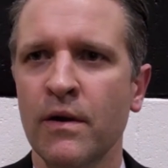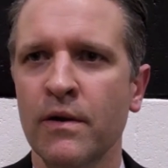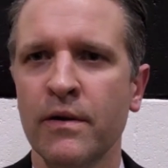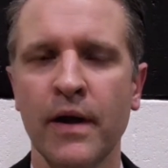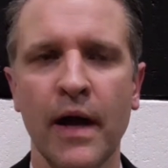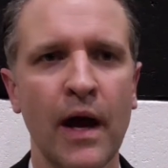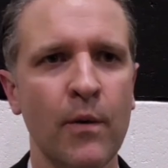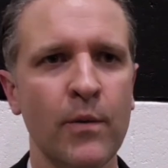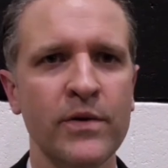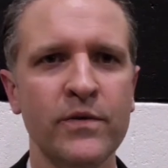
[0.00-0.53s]

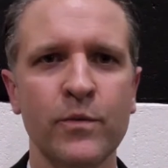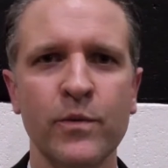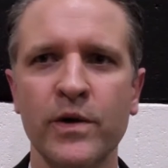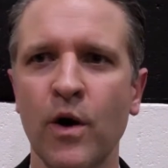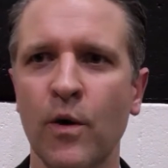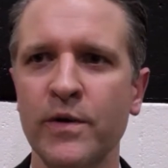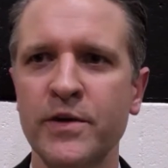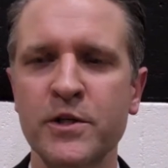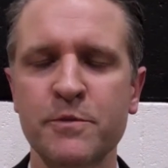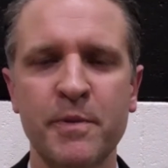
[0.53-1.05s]
yeah, we you
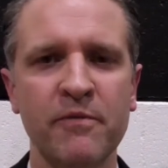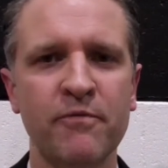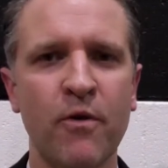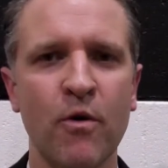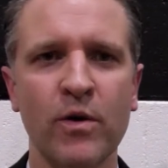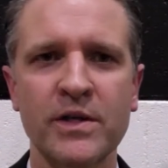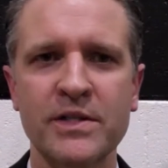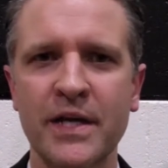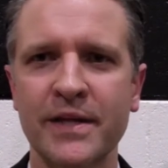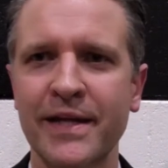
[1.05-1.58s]
know we just been
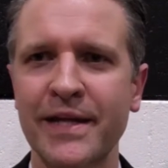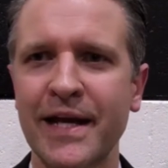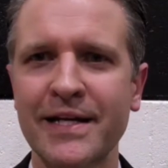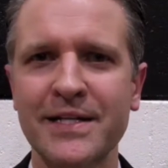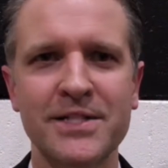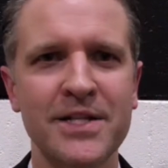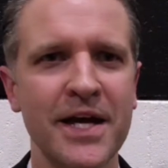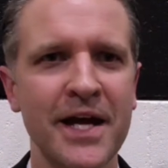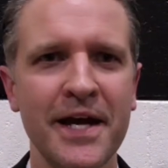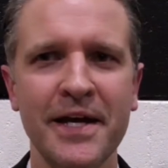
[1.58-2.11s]
focused on the next
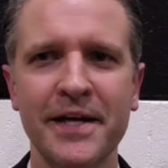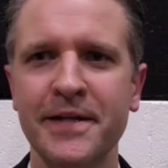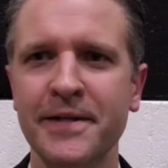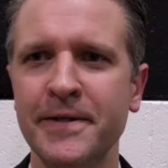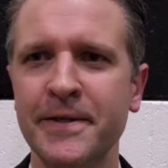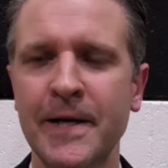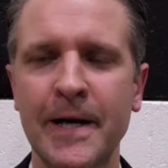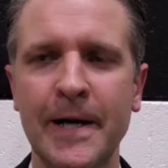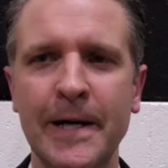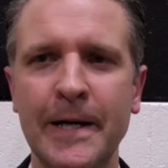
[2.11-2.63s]
day
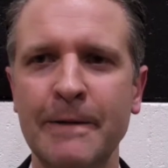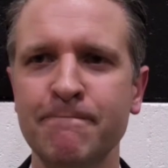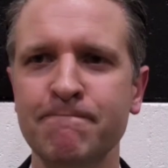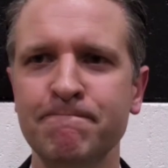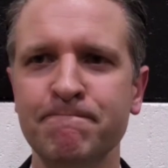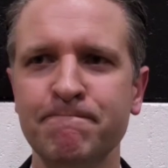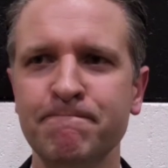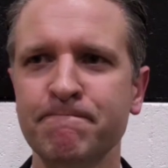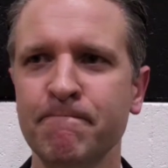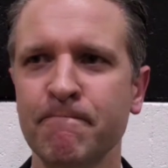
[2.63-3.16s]
and um,
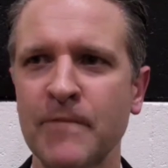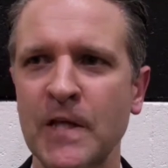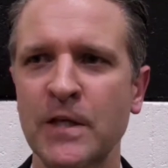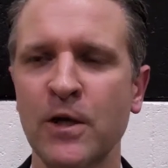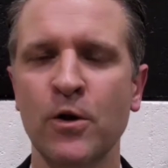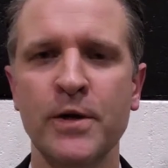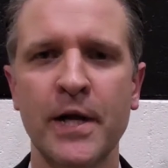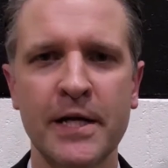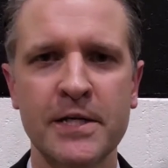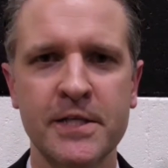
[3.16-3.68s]
you
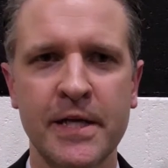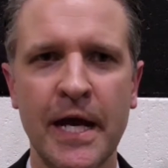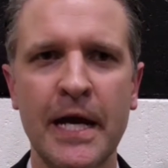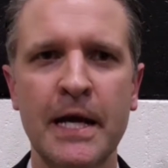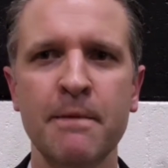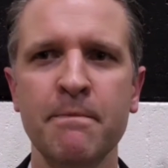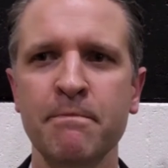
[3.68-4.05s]
know next game.